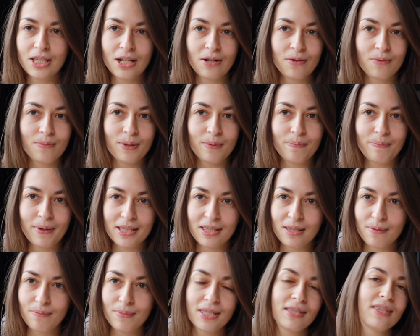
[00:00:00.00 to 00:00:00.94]
terribly
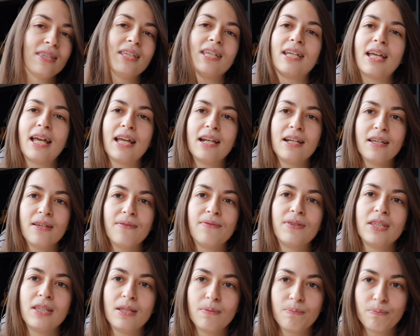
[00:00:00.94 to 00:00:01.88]
pessimistic and
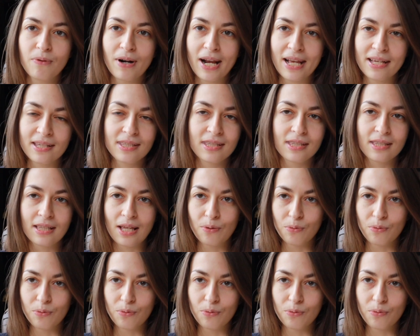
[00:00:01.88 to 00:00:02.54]
even depressed.